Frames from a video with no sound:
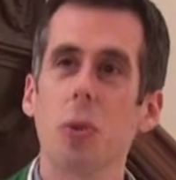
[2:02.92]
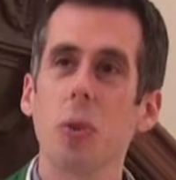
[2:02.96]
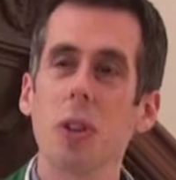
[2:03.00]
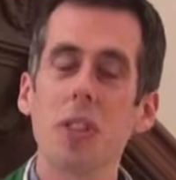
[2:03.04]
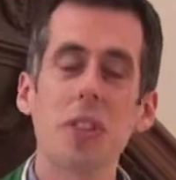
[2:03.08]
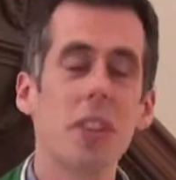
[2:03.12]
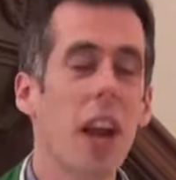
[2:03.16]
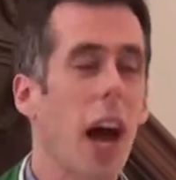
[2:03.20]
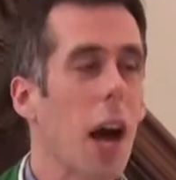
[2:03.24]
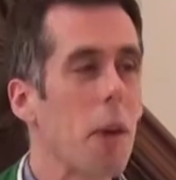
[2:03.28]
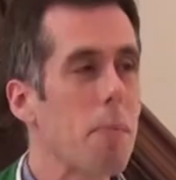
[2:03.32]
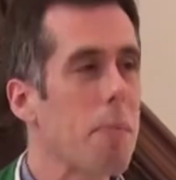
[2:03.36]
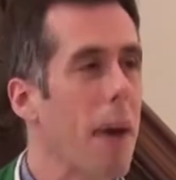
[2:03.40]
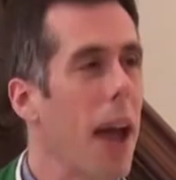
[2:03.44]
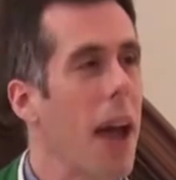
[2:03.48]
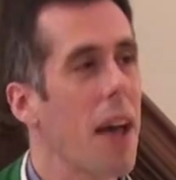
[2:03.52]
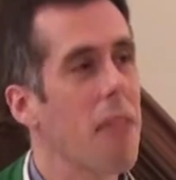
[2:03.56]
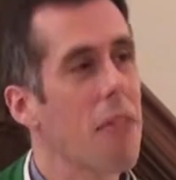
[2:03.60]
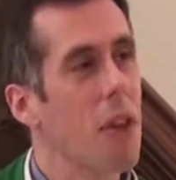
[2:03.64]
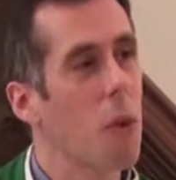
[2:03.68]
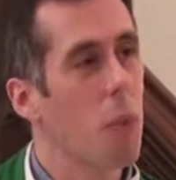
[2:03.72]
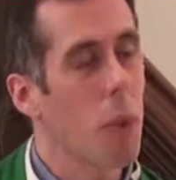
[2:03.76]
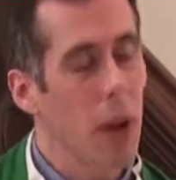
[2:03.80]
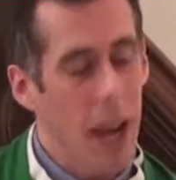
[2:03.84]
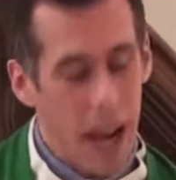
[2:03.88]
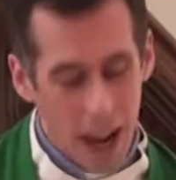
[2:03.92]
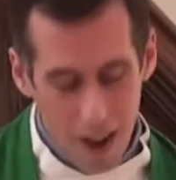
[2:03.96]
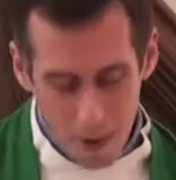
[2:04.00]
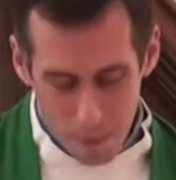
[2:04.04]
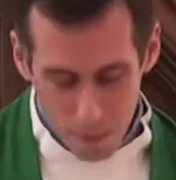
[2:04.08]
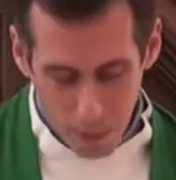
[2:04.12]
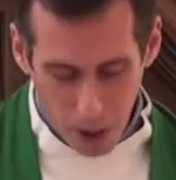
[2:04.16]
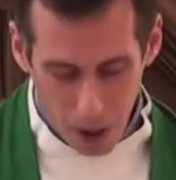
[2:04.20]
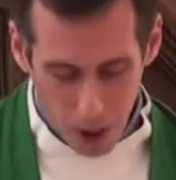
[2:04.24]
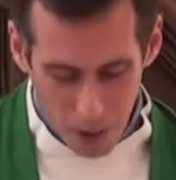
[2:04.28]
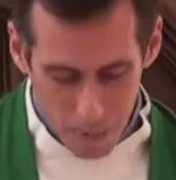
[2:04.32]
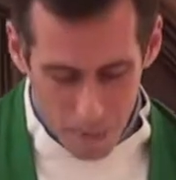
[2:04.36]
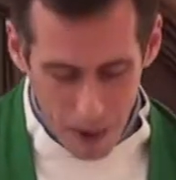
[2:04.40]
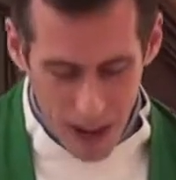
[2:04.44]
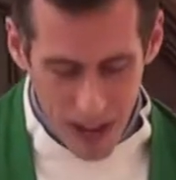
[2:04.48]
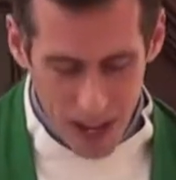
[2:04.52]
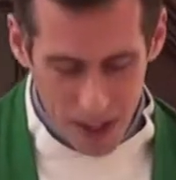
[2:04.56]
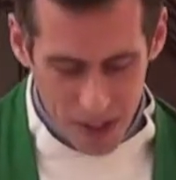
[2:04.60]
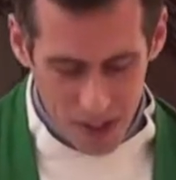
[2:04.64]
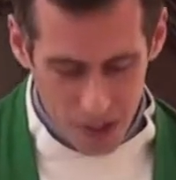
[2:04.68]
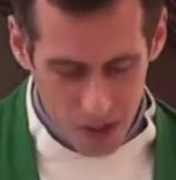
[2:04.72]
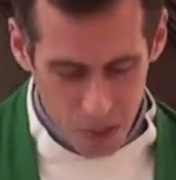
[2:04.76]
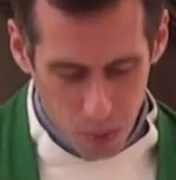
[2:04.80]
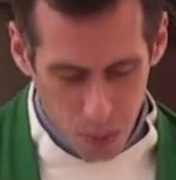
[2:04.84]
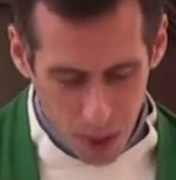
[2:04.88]
so it's not bad that we have
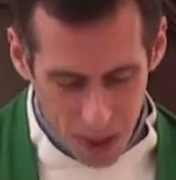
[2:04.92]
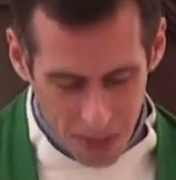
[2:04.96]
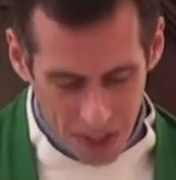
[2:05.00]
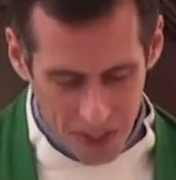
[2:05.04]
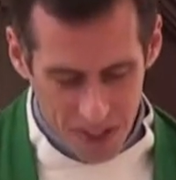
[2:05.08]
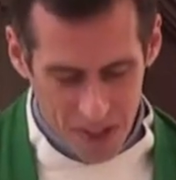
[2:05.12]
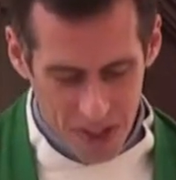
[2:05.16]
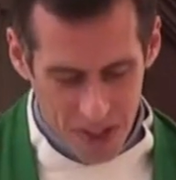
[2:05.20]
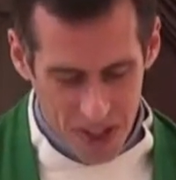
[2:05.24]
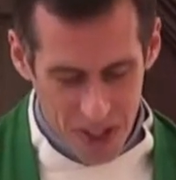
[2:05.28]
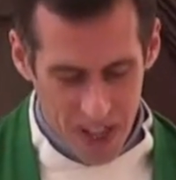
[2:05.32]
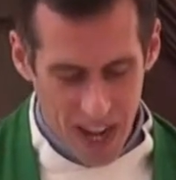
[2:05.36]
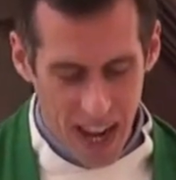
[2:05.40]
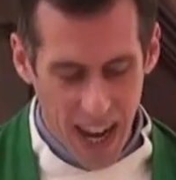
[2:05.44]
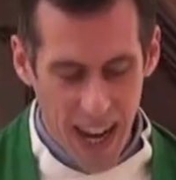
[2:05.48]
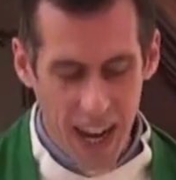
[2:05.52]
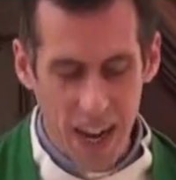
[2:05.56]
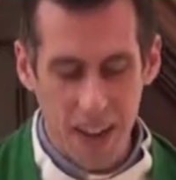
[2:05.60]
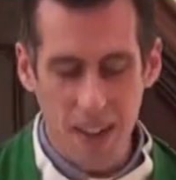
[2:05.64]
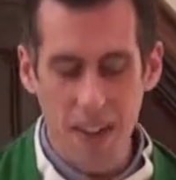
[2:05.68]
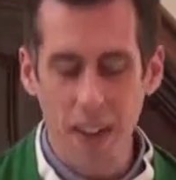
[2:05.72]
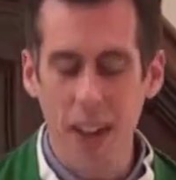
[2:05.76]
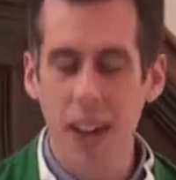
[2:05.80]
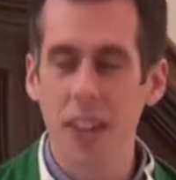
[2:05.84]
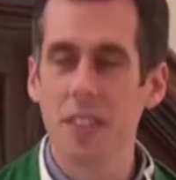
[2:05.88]
Bartimaeus with us today